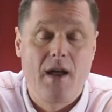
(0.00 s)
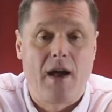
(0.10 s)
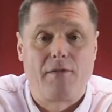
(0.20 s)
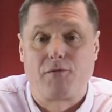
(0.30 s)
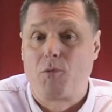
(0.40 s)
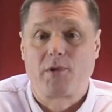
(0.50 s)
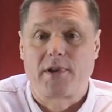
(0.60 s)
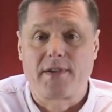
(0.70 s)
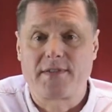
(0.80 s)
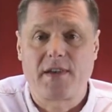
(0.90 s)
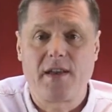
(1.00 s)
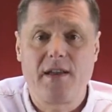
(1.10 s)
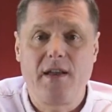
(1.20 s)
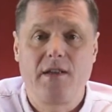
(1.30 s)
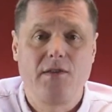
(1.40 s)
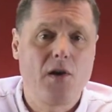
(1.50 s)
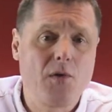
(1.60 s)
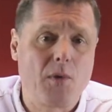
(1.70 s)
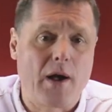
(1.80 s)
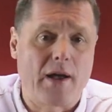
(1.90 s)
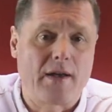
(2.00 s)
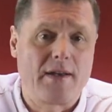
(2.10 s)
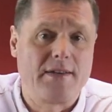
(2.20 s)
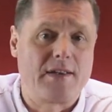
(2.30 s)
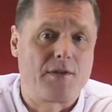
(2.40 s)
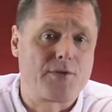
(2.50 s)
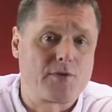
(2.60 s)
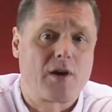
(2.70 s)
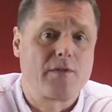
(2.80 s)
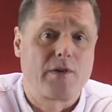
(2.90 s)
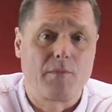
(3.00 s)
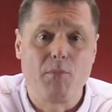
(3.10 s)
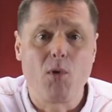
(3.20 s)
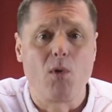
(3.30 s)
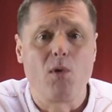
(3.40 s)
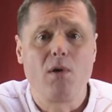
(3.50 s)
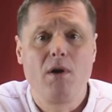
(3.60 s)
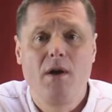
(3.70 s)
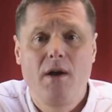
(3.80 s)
And from what I see, nowhere is it thriving more